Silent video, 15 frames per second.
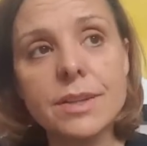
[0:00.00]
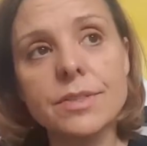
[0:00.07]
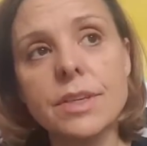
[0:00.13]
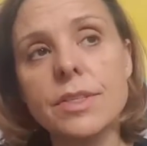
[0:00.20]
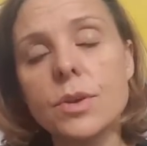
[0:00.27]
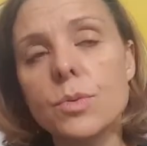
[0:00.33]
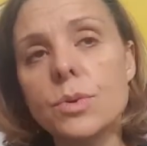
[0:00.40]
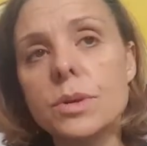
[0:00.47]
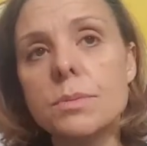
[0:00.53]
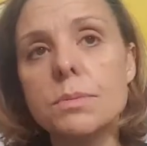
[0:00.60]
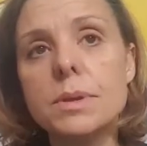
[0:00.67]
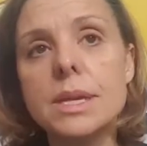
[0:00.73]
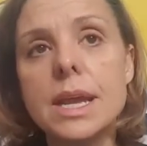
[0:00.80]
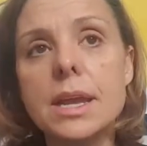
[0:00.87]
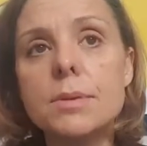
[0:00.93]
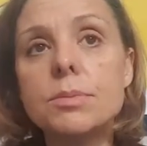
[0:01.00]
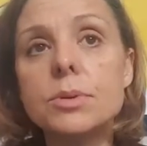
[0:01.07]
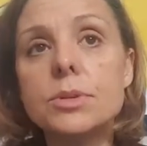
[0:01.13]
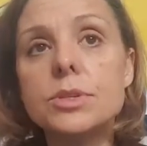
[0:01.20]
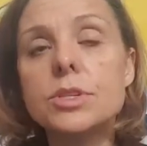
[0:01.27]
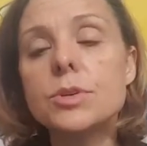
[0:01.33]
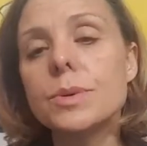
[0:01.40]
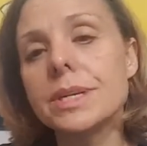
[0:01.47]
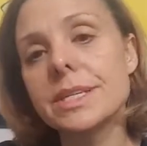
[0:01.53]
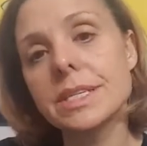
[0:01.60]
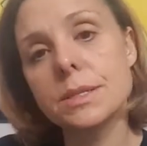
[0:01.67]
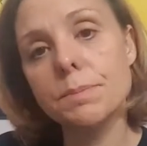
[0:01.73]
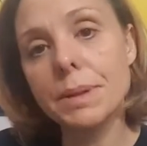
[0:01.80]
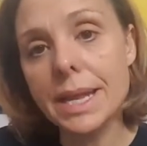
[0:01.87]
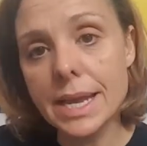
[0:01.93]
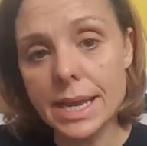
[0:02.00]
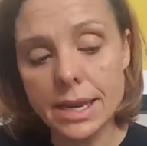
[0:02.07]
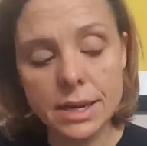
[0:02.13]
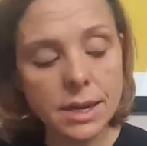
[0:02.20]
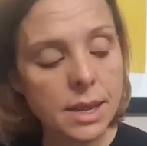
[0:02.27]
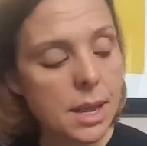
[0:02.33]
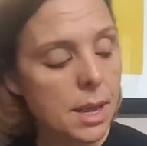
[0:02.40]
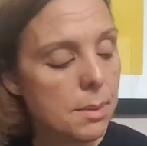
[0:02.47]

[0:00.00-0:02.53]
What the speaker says: that they wouldn't be able to explain.